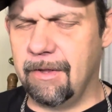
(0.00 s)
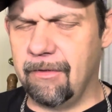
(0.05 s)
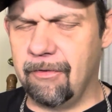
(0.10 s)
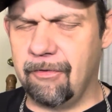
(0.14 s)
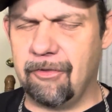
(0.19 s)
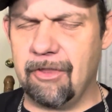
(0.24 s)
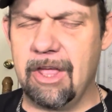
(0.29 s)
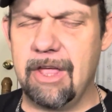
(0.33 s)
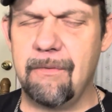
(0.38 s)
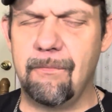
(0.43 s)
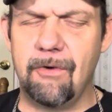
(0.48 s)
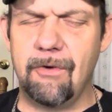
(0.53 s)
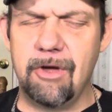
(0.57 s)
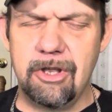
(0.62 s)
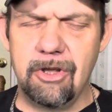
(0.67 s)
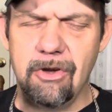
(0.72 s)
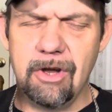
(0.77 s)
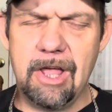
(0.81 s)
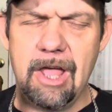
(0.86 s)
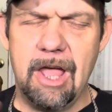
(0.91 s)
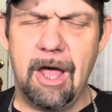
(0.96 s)
See, when
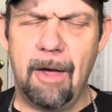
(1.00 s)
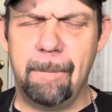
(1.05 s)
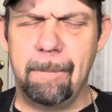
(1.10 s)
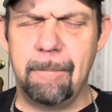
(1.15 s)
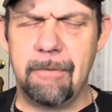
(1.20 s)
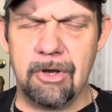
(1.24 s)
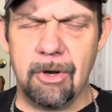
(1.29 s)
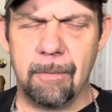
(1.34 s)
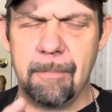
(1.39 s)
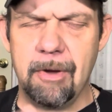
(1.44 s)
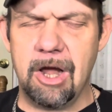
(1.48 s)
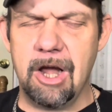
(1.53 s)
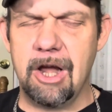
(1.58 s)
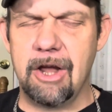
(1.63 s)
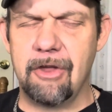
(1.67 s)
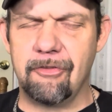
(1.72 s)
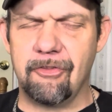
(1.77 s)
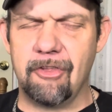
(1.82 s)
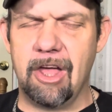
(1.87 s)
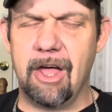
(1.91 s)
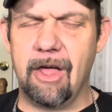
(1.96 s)
you're helping your
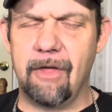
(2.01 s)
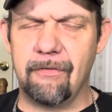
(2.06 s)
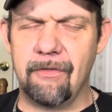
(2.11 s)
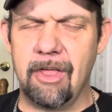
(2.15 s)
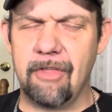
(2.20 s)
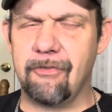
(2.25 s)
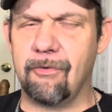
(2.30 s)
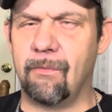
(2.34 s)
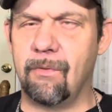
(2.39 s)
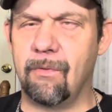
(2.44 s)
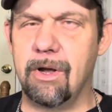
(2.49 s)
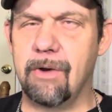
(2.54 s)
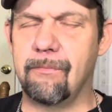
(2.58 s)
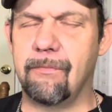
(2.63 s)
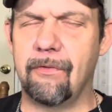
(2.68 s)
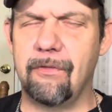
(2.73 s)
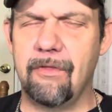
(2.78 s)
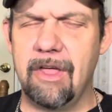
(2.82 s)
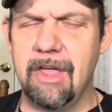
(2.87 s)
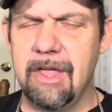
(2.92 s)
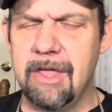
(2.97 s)
parents out, that's a
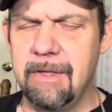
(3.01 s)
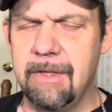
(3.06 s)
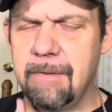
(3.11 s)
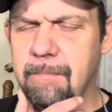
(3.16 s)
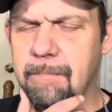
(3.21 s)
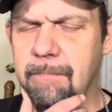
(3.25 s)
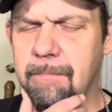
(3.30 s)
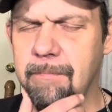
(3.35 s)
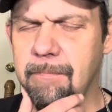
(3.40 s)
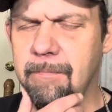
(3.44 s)
wonderful thing.